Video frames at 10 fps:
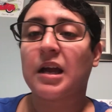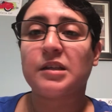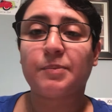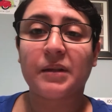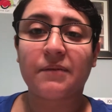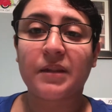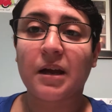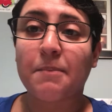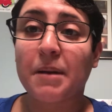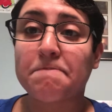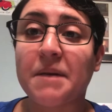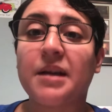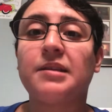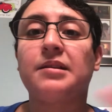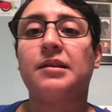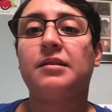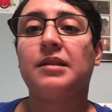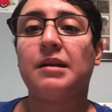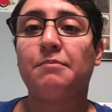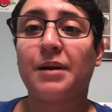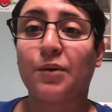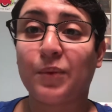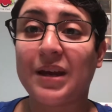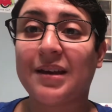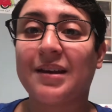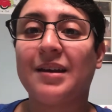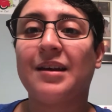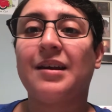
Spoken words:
I split everything up by month, then by week,